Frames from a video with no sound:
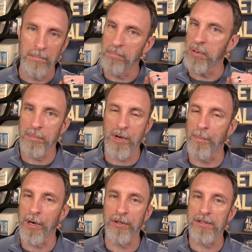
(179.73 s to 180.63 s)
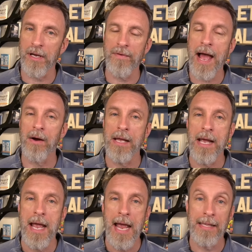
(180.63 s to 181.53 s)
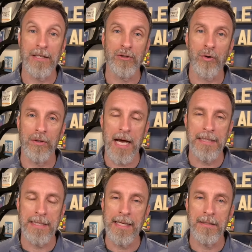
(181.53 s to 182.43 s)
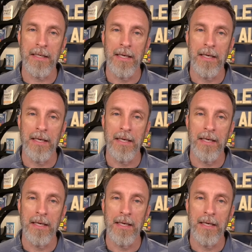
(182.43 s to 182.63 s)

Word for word: put, you know, burn yourself out, and that's total nonsense.